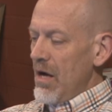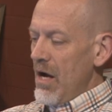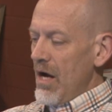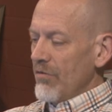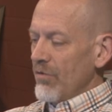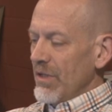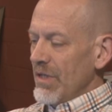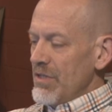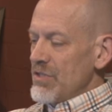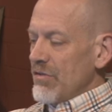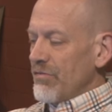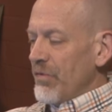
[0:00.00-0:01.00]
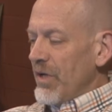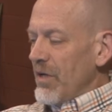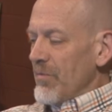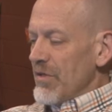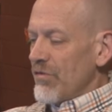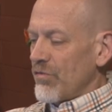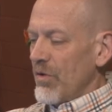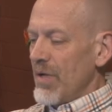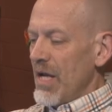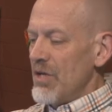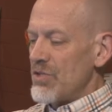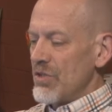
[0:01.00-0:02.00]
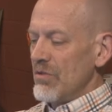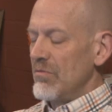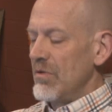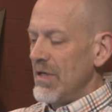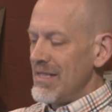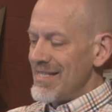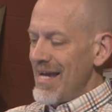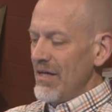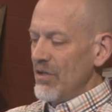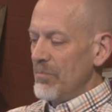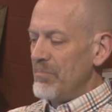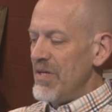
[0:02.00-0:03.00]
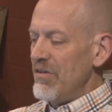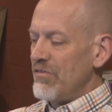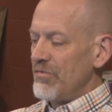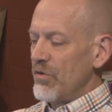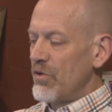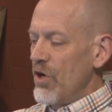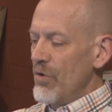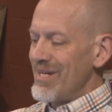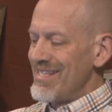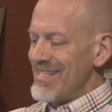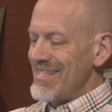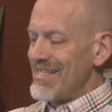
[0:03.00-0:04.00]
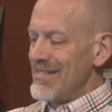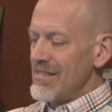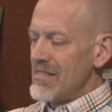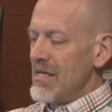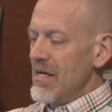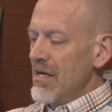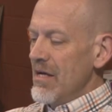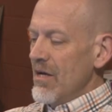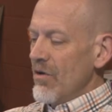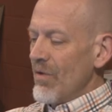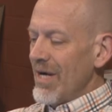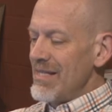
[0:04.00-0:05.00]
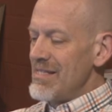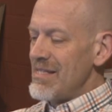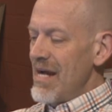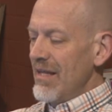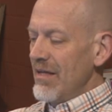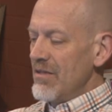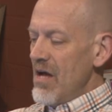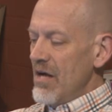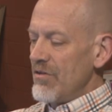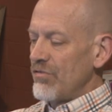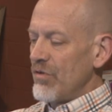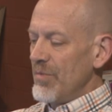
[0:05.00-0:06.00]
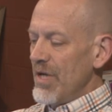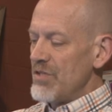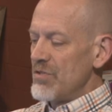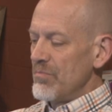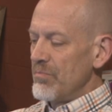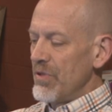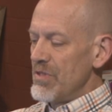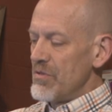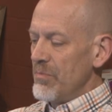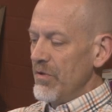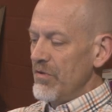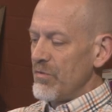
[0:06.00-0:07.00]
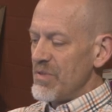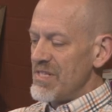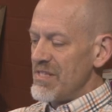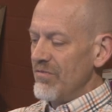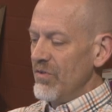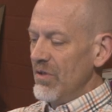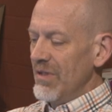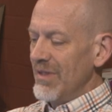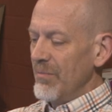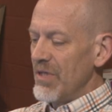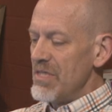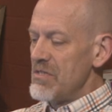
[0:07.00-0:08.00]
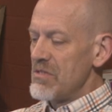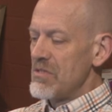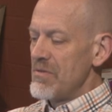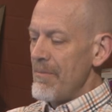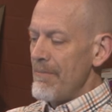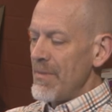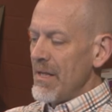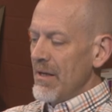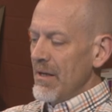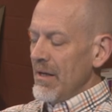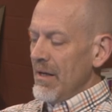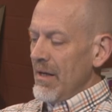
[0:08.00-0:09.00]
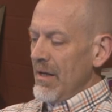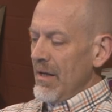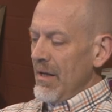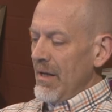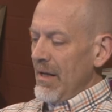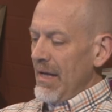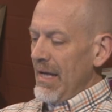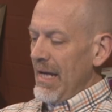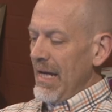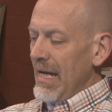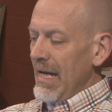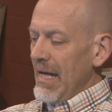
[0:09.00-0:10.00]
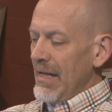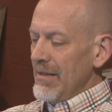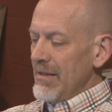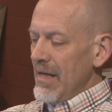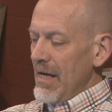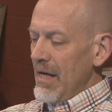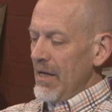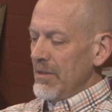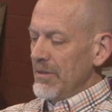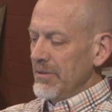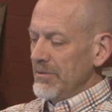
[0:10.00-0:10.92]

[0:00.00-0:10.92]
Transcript: on religious freedom and discrimination entitled Peaceful Coexistence Reconciling Non Discrimination Principles with Civil Liberties. And uh,